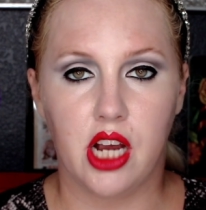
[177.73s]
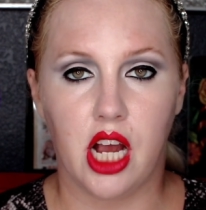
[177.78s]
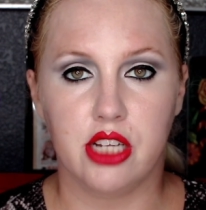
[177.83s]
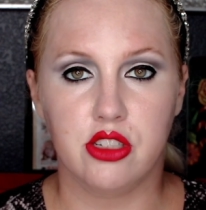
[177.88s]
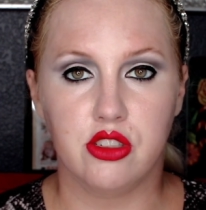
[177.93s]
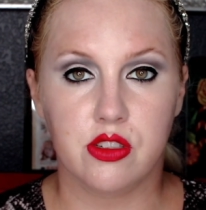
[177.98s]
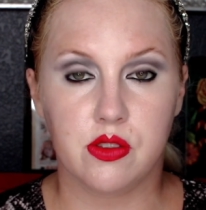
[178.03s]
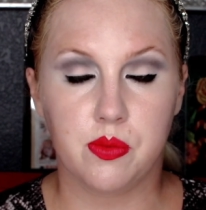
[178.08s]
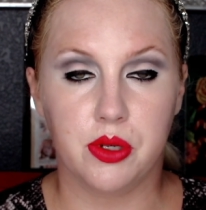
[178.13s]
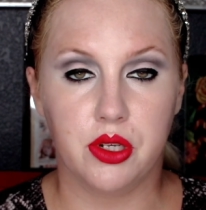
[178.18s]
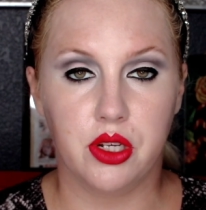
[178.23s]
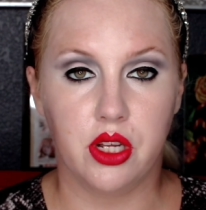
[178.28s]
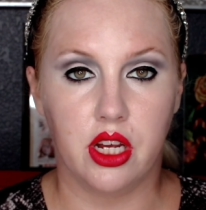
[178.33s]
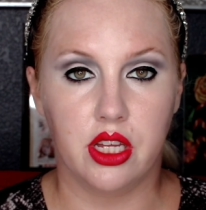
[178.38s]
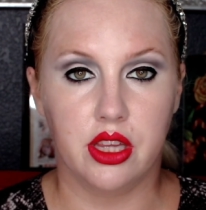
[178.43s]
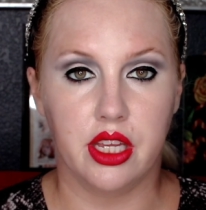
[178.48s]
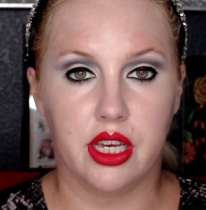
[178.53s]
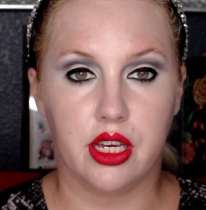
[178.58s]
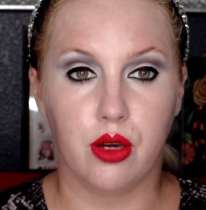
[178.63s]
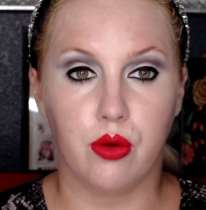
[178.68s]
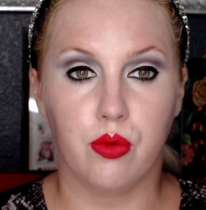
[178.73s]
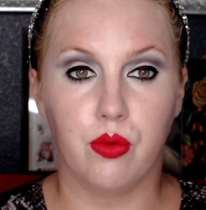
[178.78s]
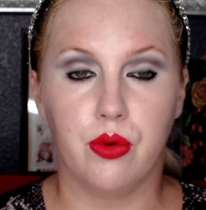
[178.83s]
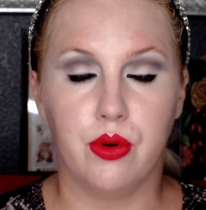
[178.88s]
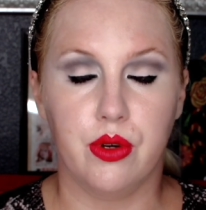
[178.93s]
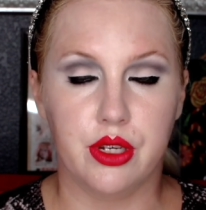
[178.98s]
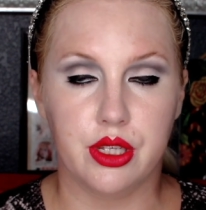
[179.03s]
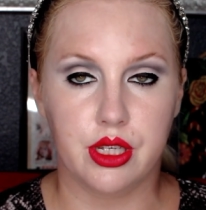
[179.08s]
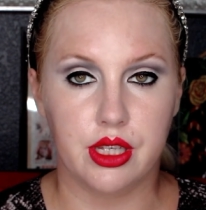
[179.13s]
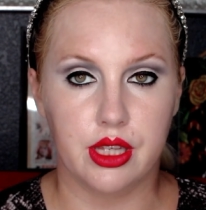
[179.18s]
I just put on like a
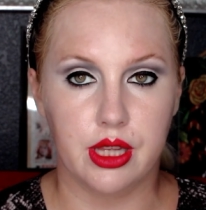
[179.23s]
really